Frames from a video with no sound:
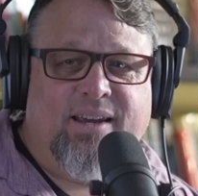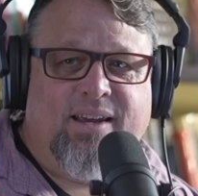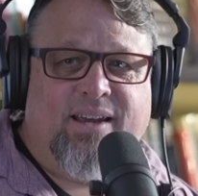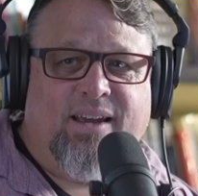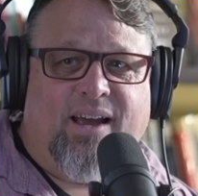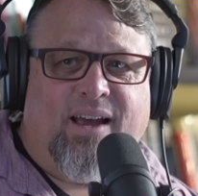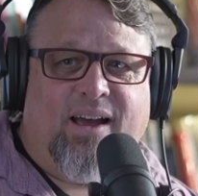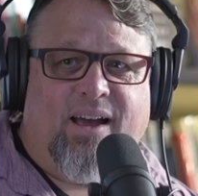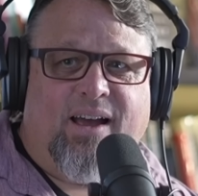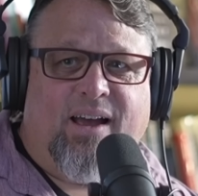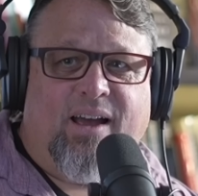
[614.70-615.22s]

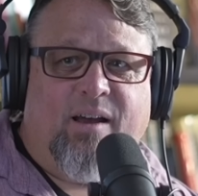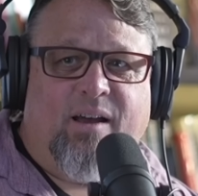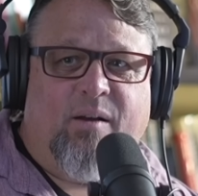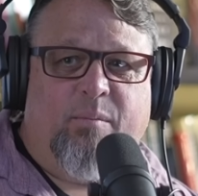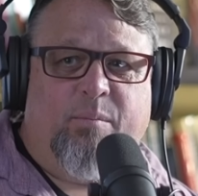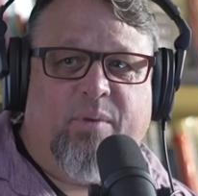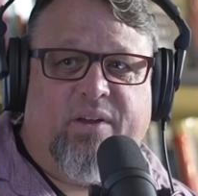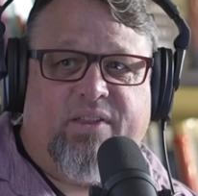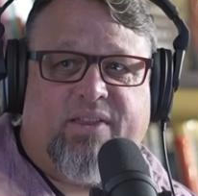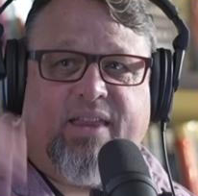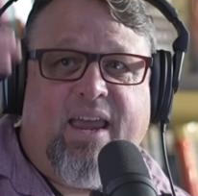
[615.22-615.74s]

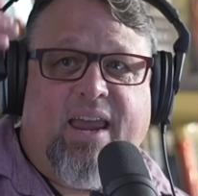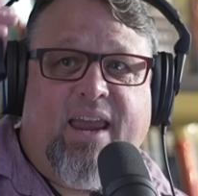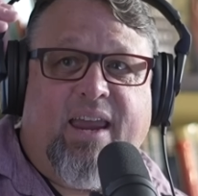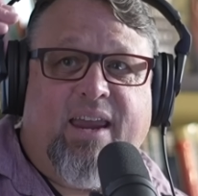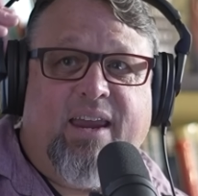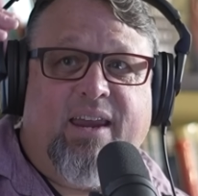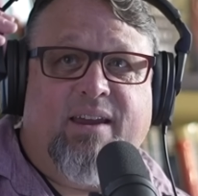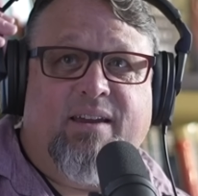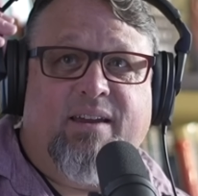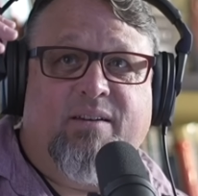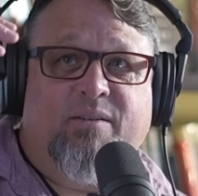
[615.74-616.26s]
but
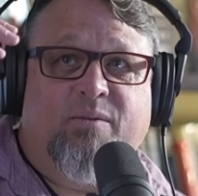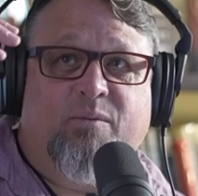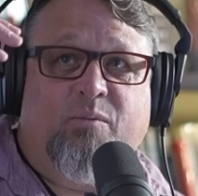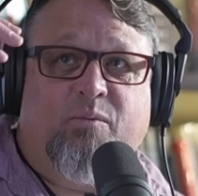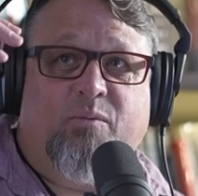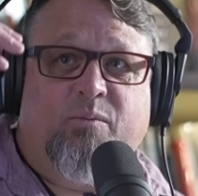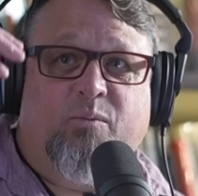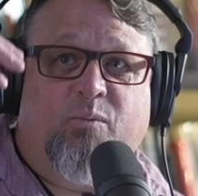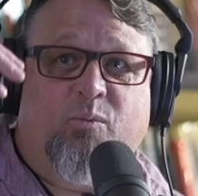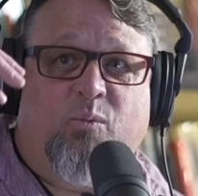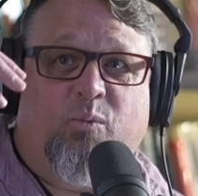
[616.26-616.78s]

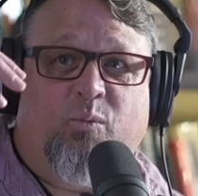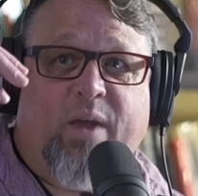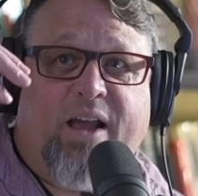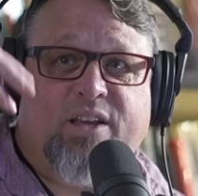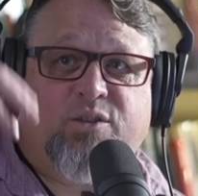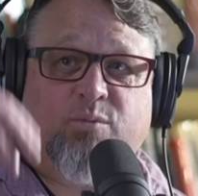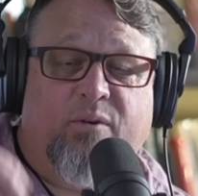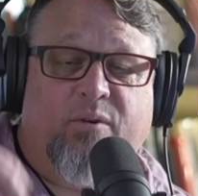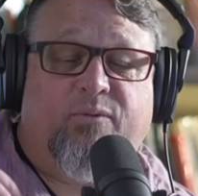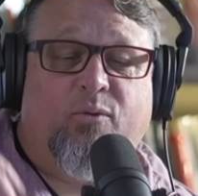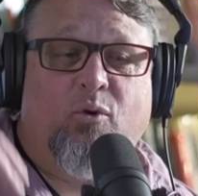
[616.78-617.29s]

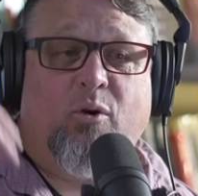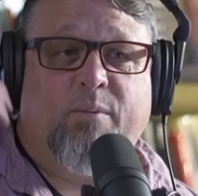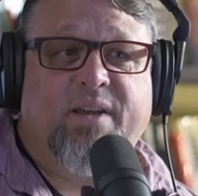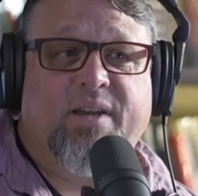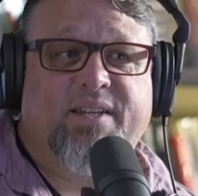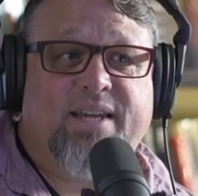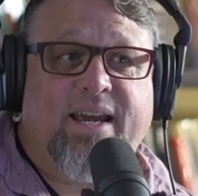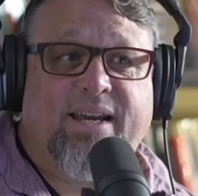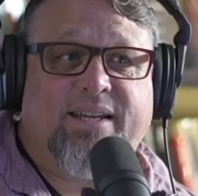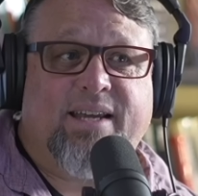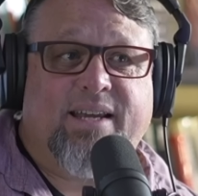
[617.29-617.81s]
that's what formed the
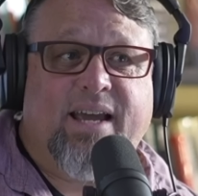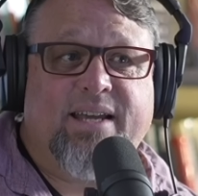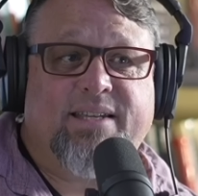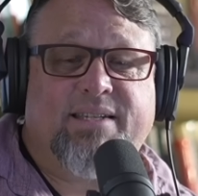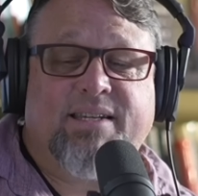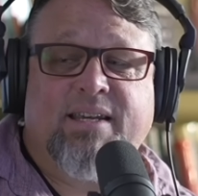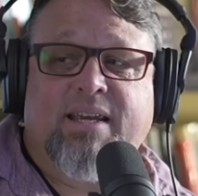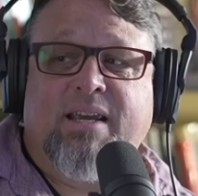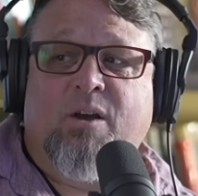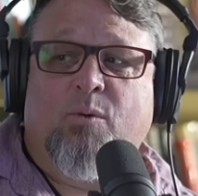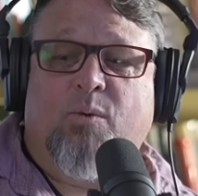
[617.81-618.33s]

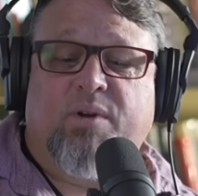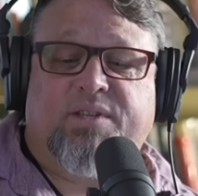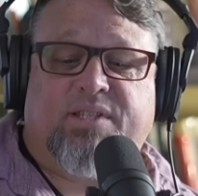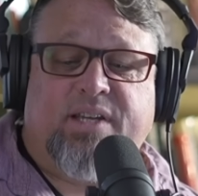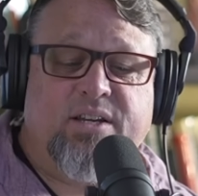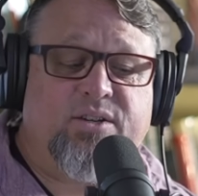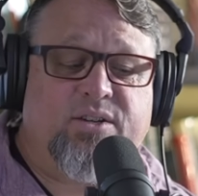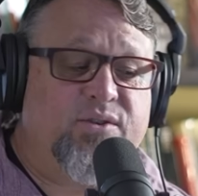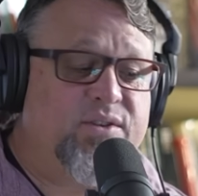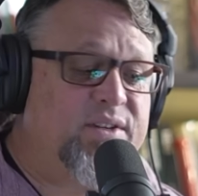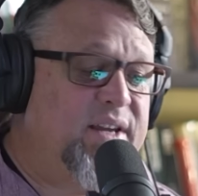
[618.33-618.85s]
tektites. What's
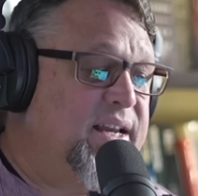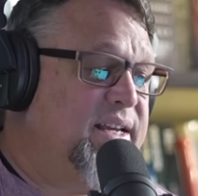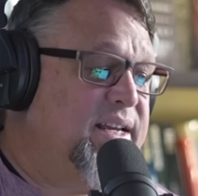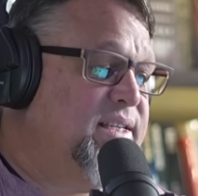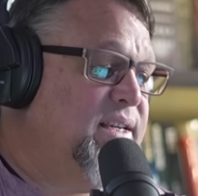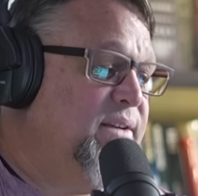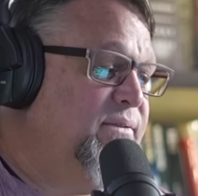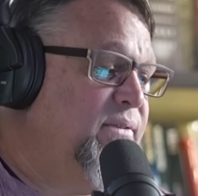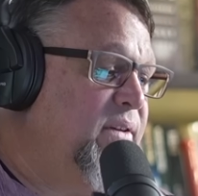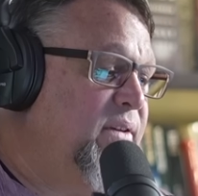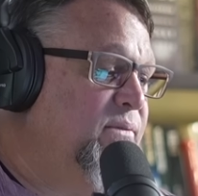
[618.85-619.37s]
interesting
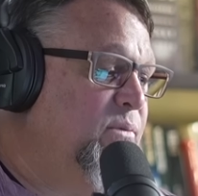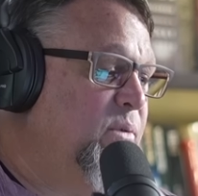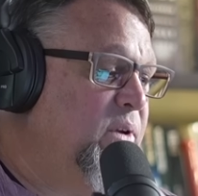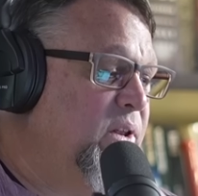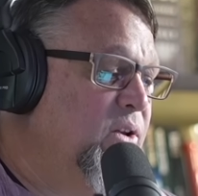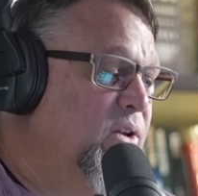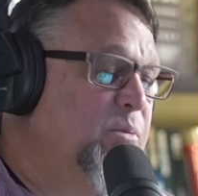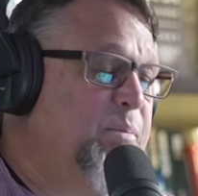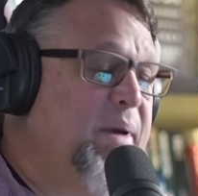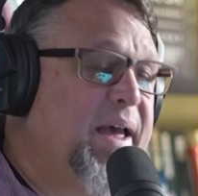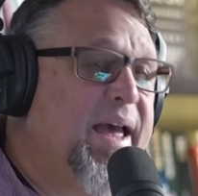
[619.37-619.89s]
is if we
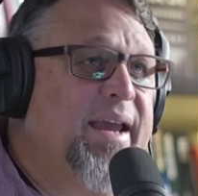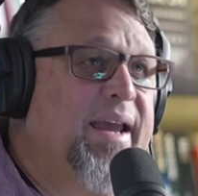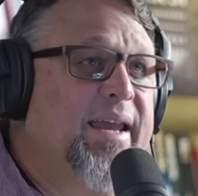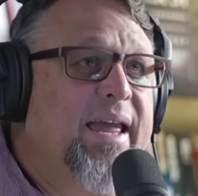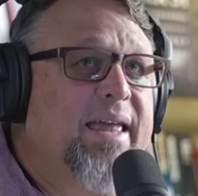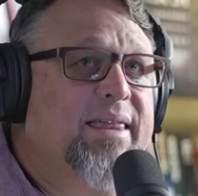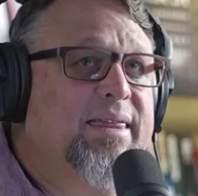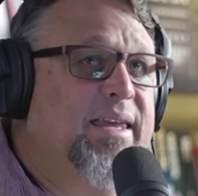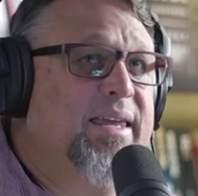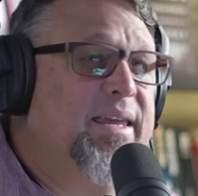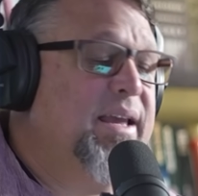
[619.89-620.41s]
look back
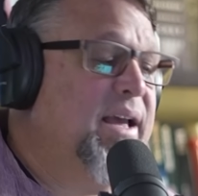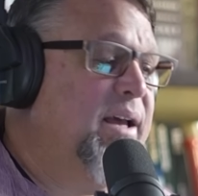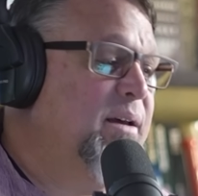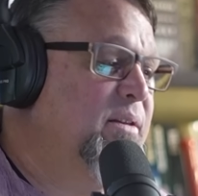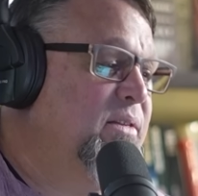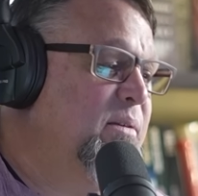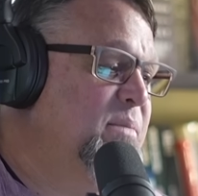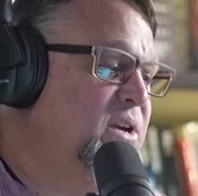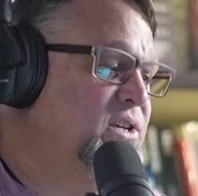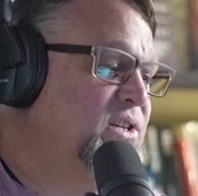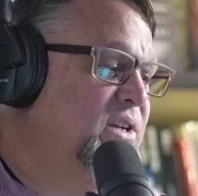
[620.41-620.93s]
at
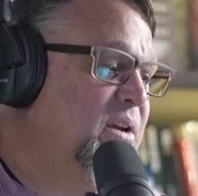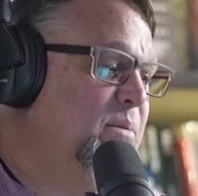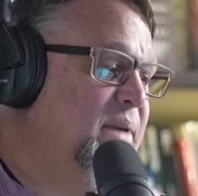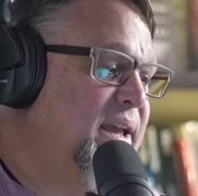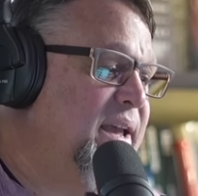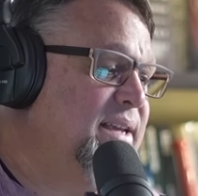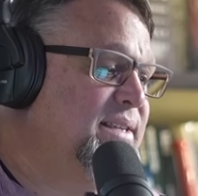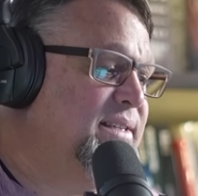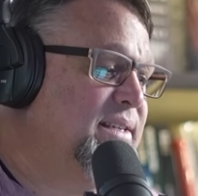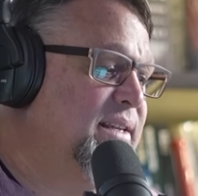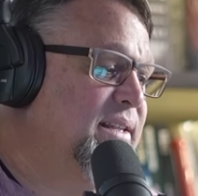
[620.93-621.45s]
the Michigan
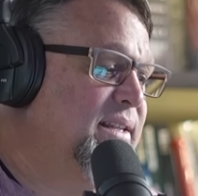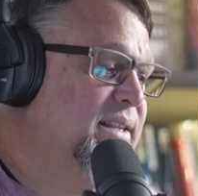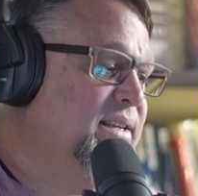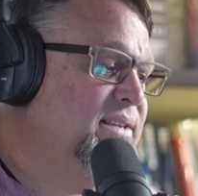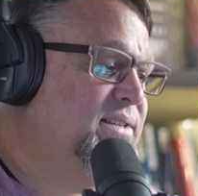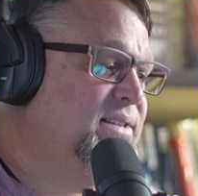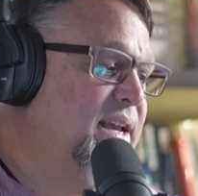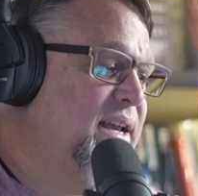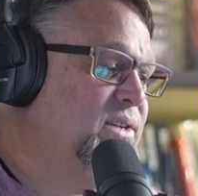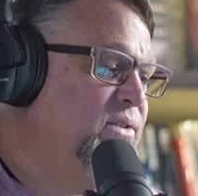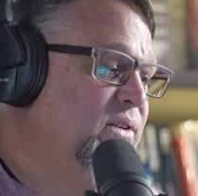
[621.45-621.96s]
basin, the
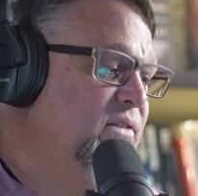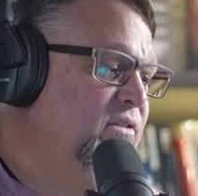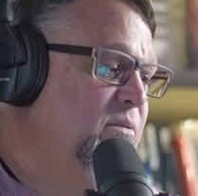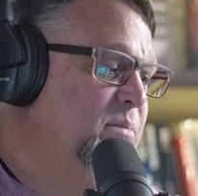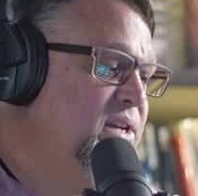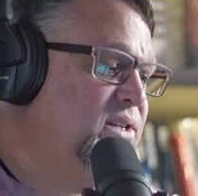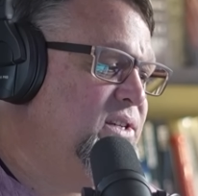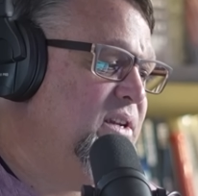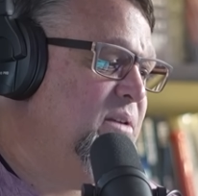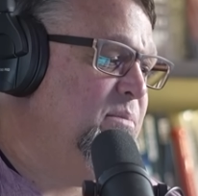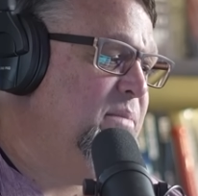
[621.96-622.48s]
center of the
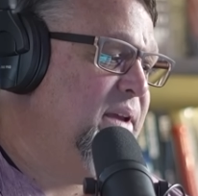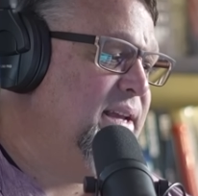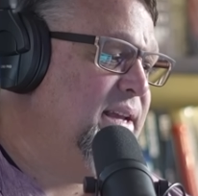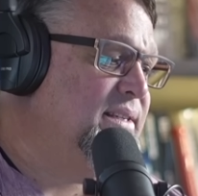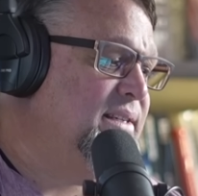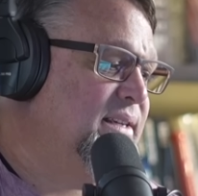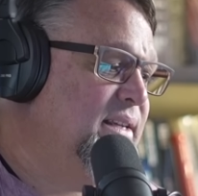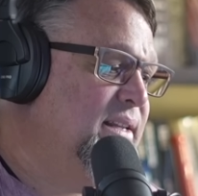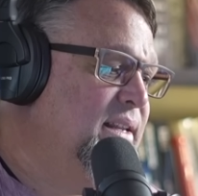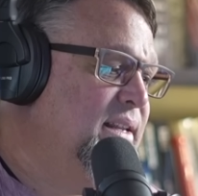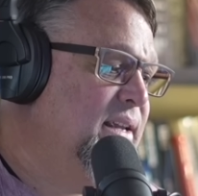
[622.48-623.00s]
Michigan
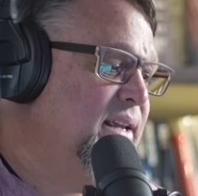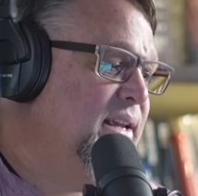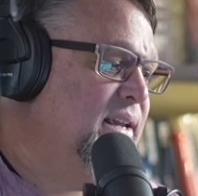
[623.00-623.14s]
basin,